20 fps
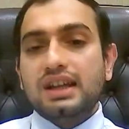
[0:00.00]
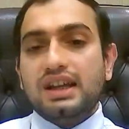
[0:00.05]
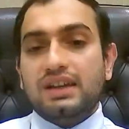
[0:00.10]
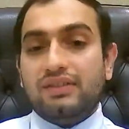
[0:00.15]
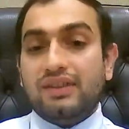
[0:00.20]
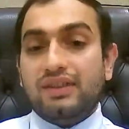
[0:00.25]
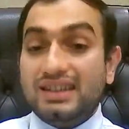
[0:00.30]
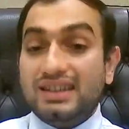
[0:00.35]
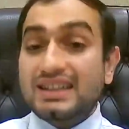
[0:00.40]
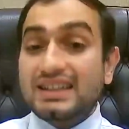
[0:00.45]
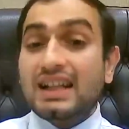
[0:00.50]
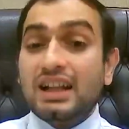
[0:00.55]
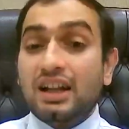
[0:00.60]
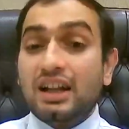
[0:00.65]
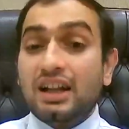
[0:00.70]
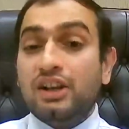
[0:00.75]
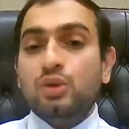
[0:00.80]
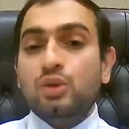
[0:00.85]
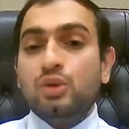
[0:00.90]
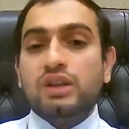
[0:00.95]
when these are
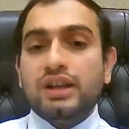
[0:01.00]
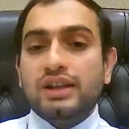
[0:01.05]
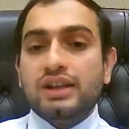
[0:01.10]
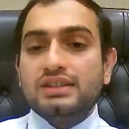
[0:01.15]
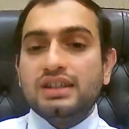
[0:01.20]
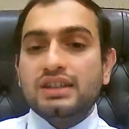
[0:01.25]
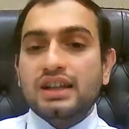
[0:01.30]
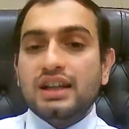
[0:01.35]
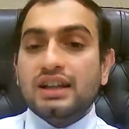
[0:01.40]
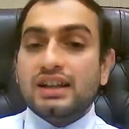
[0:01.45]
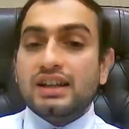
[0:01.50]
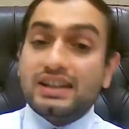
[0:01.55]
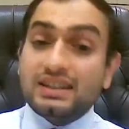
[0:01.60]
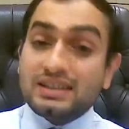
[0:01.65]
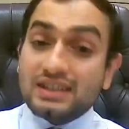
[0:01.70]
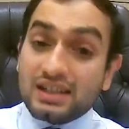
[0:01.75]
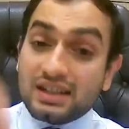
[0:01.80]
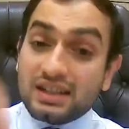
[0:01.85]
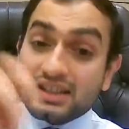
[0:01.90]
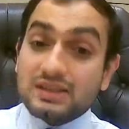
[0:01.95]
the duties, it
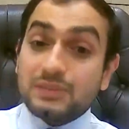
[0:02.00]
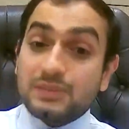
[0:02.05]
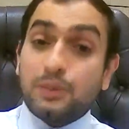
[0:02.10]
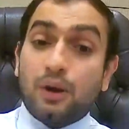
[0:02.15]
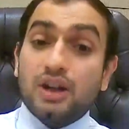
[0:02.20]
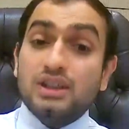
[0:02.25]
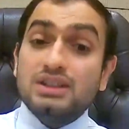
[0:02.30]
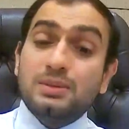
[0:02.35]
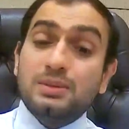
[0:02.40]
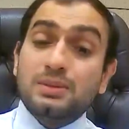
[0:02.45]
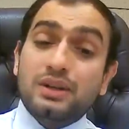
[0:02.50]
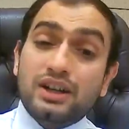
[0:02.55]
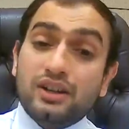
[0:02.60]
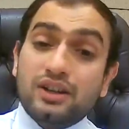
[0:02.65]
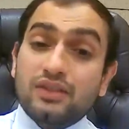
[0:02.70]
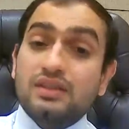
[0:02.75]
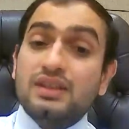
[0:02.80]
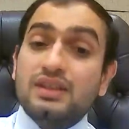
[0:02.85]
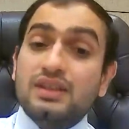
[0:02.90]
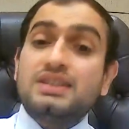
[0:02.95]
is a responsibility
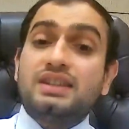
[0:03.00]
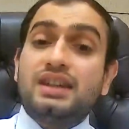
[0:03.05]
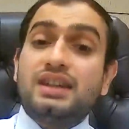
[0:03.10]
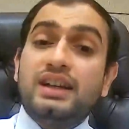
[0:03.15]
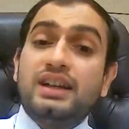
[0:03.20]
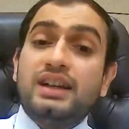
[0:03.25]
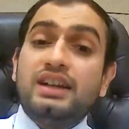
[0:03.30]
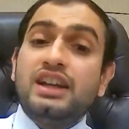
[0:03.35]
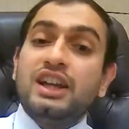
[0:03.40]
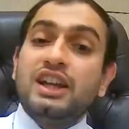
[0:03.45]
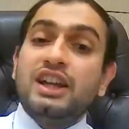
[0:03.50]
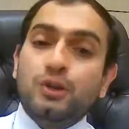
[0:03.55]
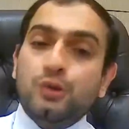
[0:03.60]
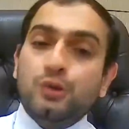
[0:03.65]
of the state